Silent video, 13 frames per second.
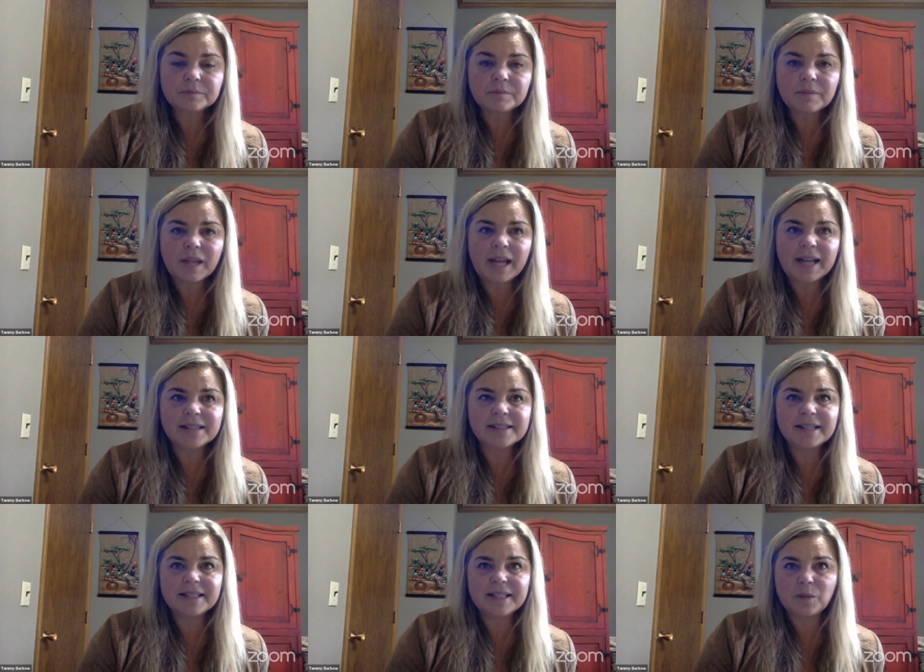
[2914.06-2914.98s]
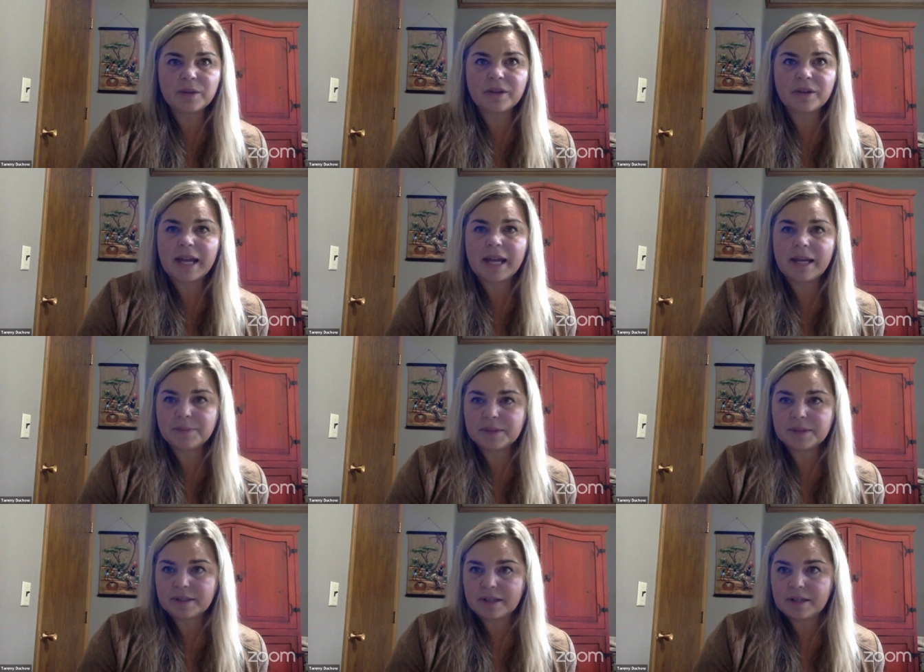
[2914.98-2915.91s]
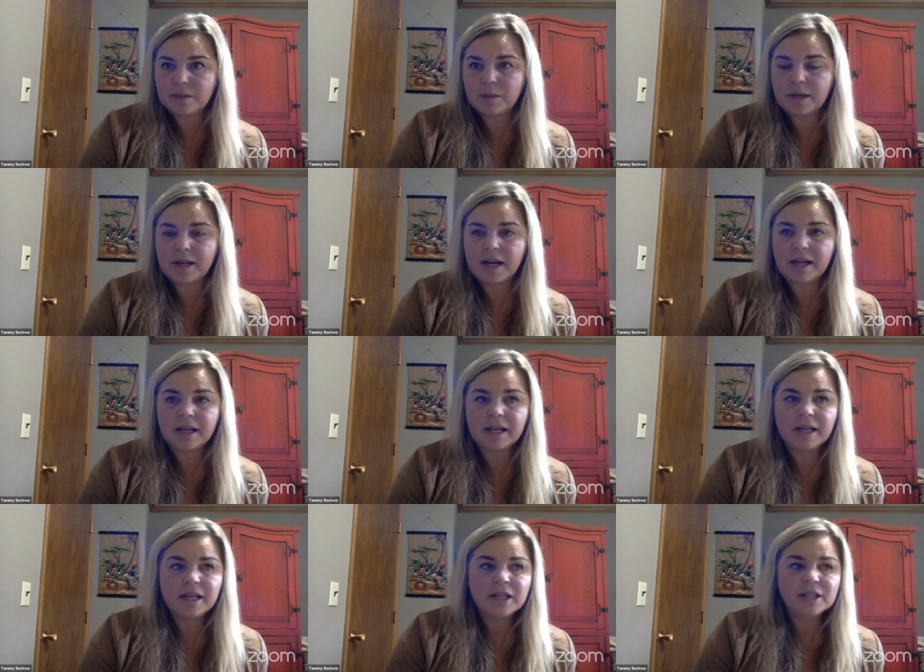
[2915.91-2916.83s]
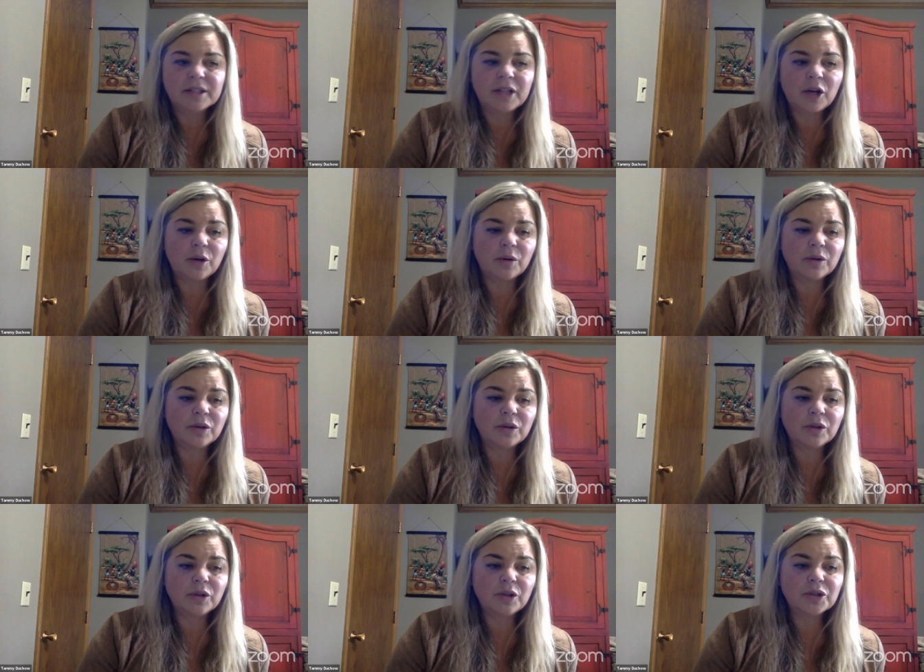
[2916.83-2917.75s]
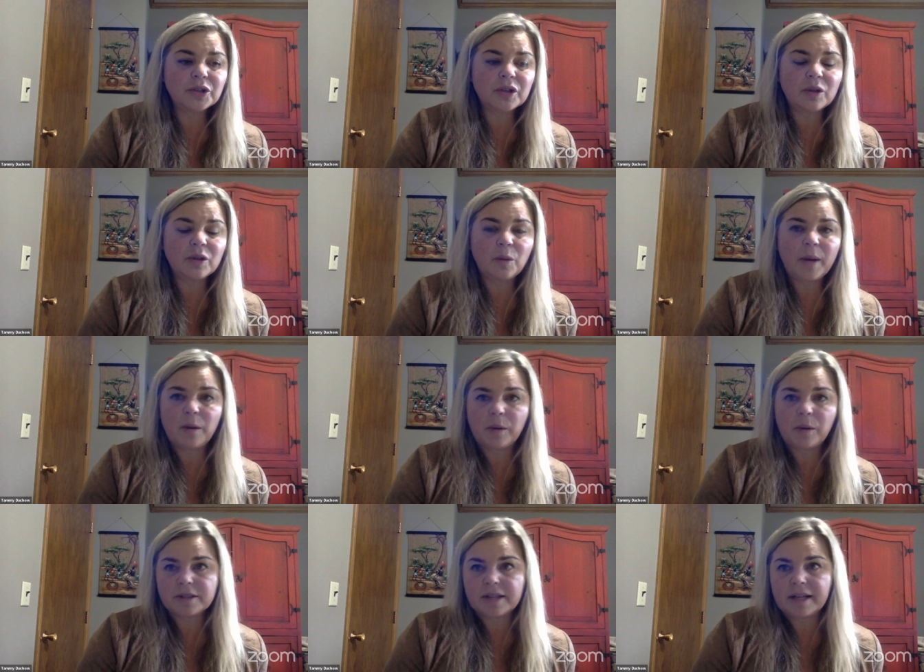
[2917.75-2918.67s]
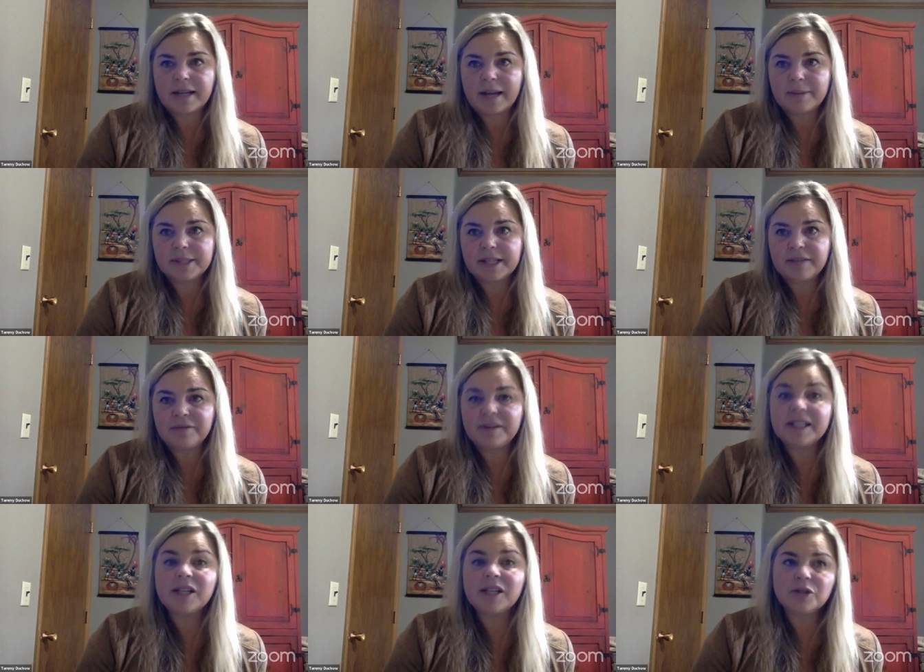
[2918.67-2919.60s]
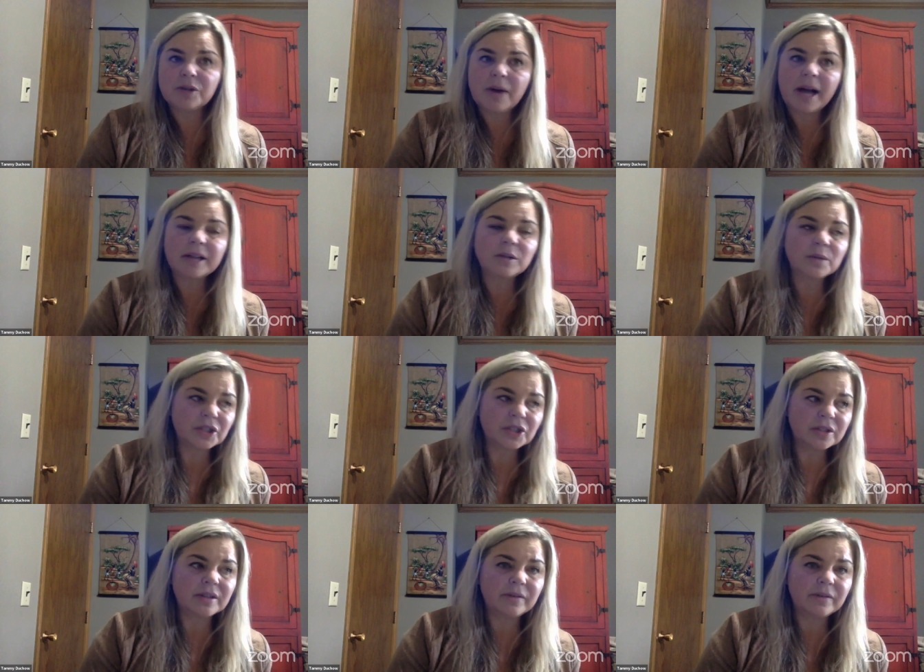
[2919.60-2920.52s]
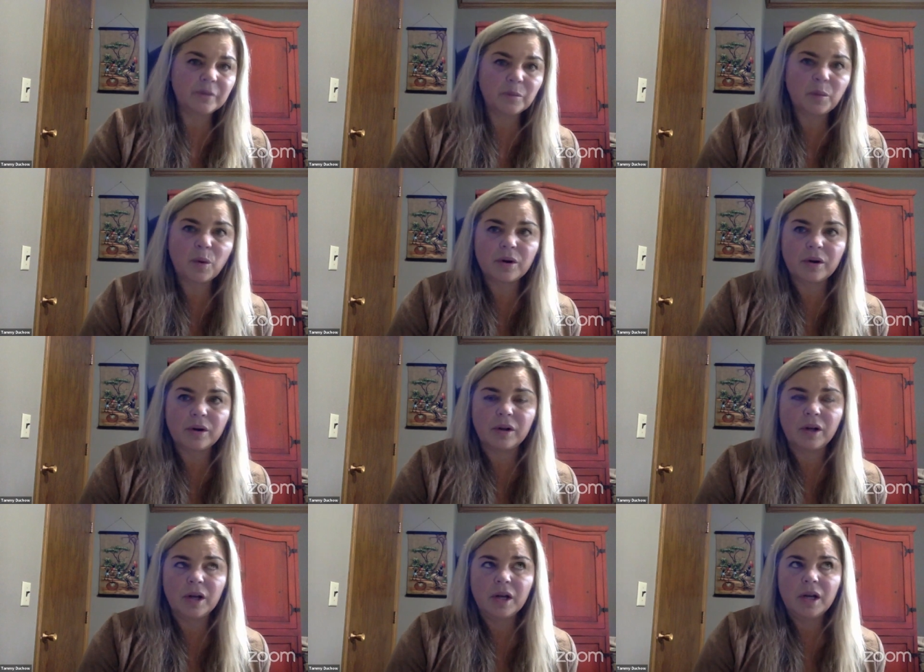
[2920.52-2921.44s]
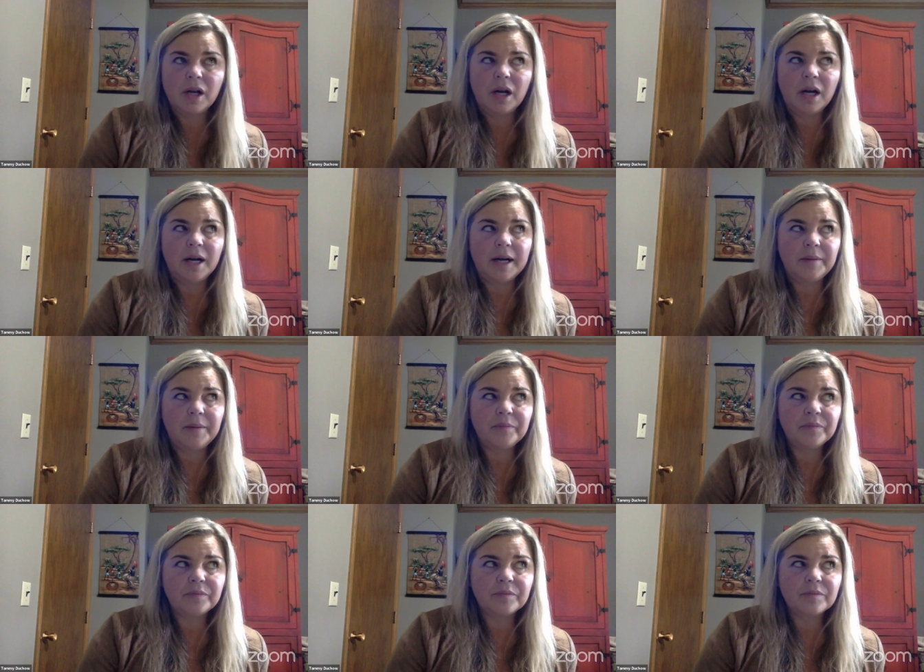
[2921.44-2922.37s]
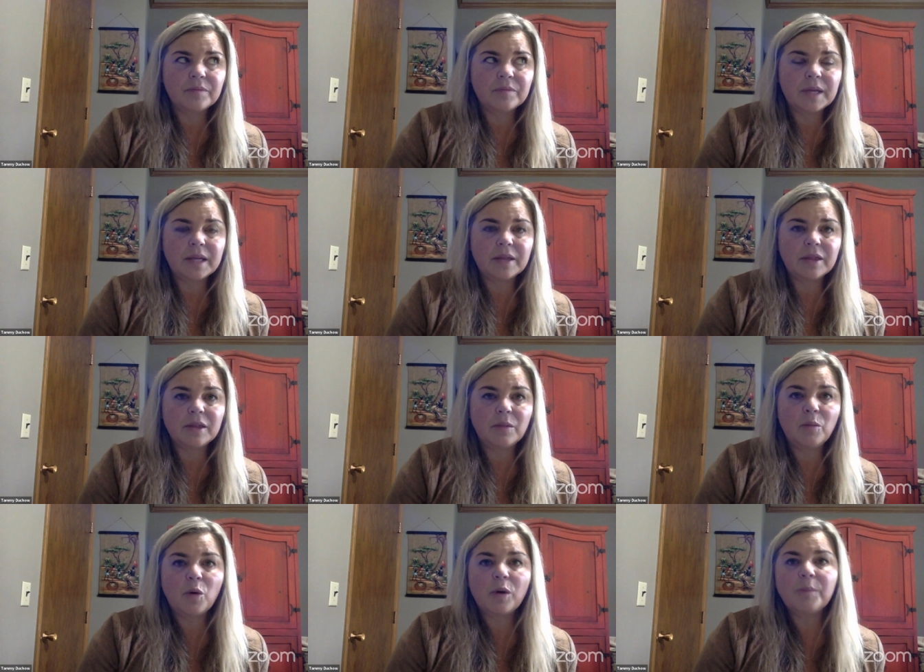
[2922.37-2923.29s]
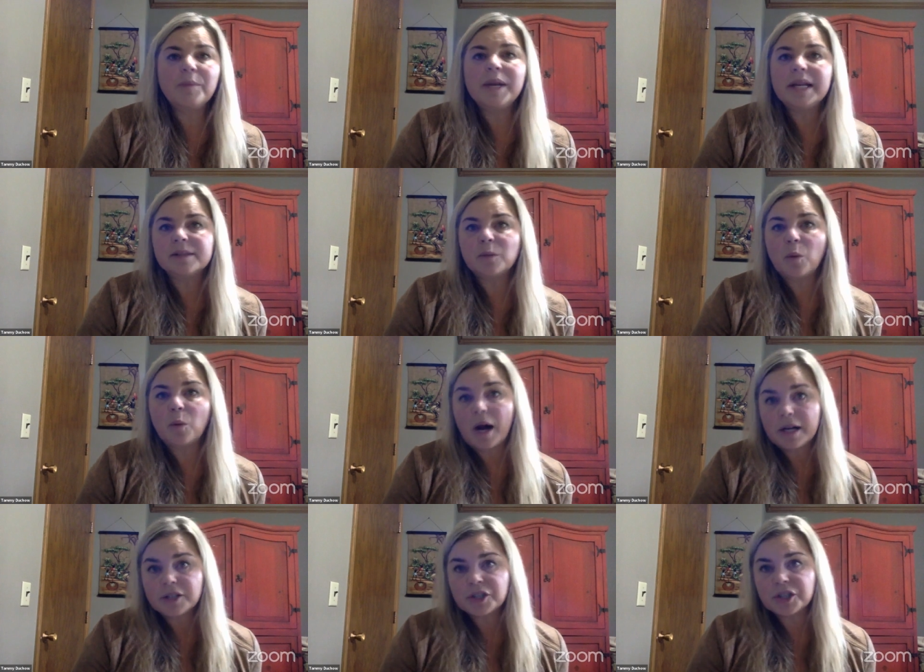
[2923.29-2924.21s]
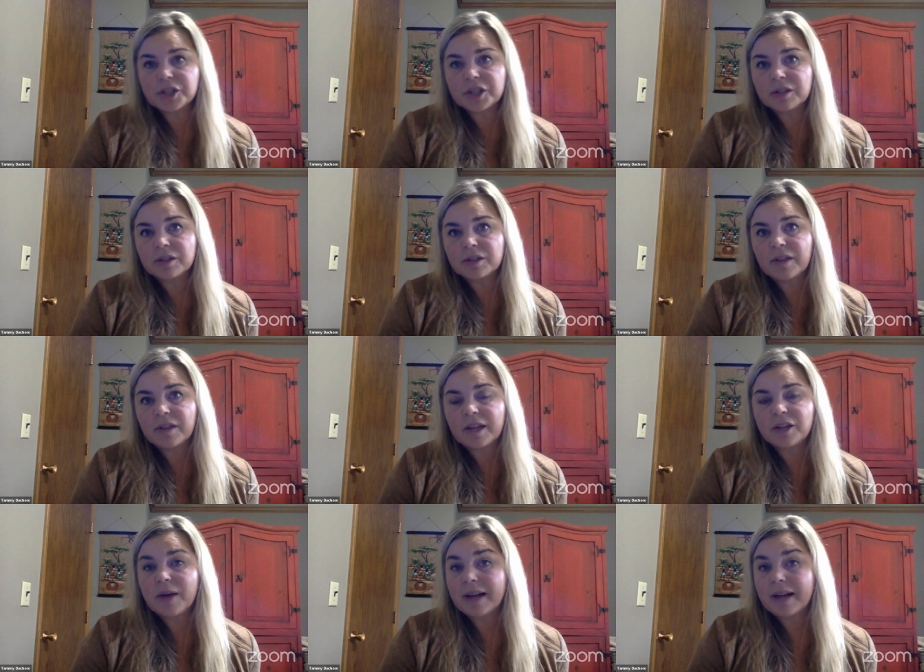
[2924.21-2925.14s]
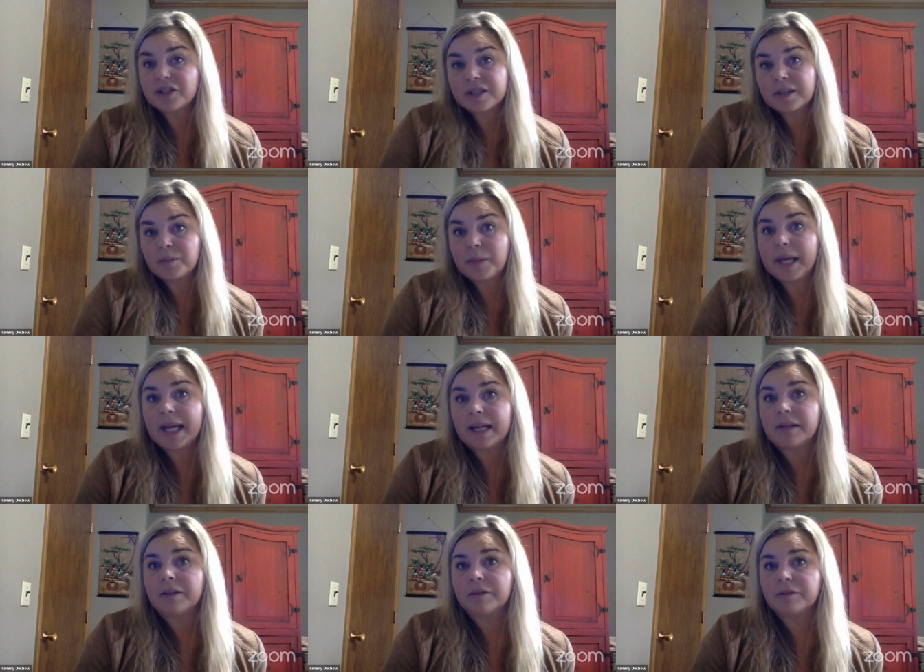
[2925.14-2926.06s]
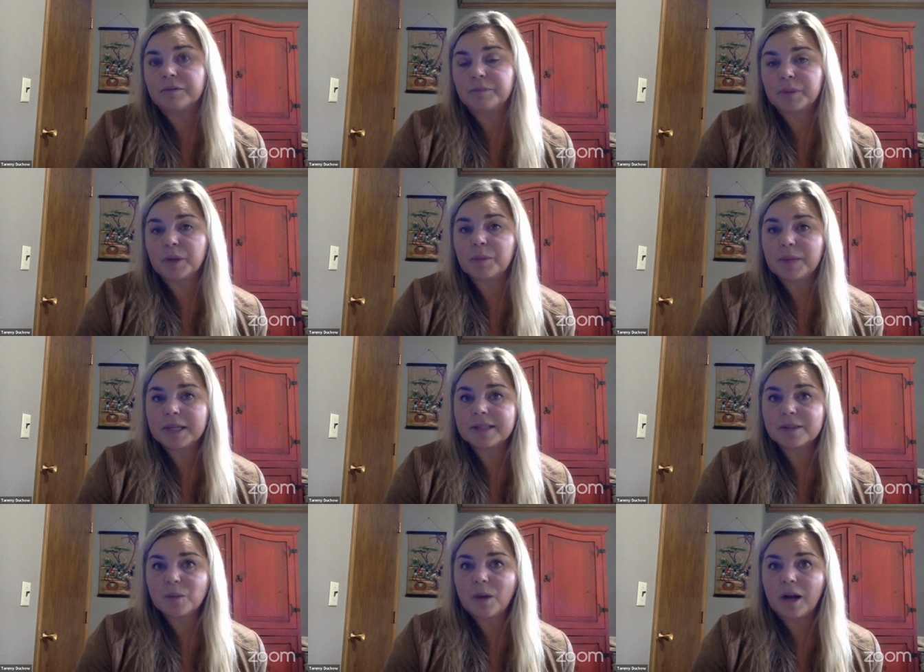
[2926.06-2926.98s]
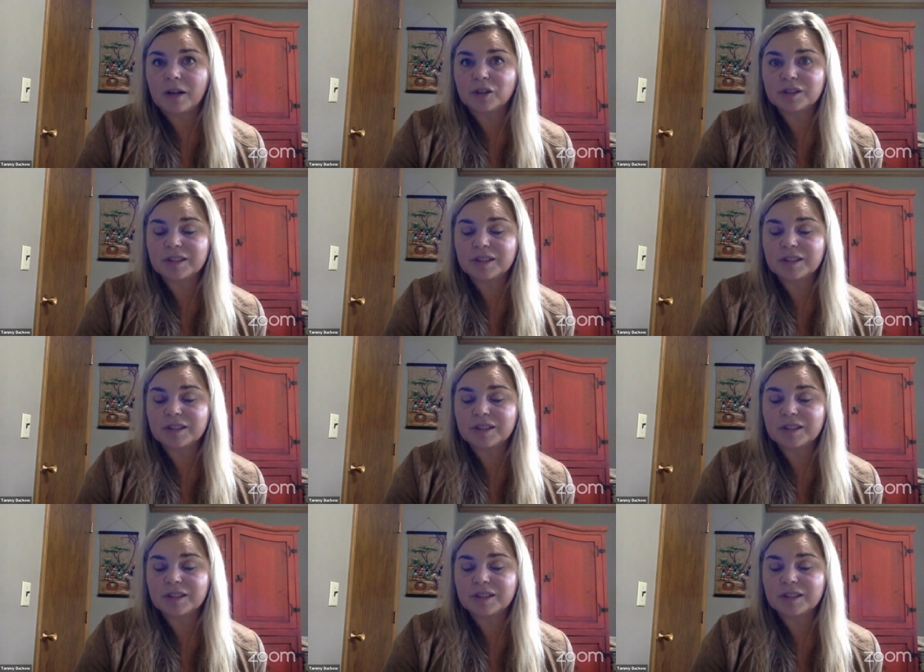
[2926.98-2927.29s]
as they did with games and whatnot. So usually the way it works on Amazon Video Direct, which is a different portal, the more minutes watched, then you actually get paid per minutes watched.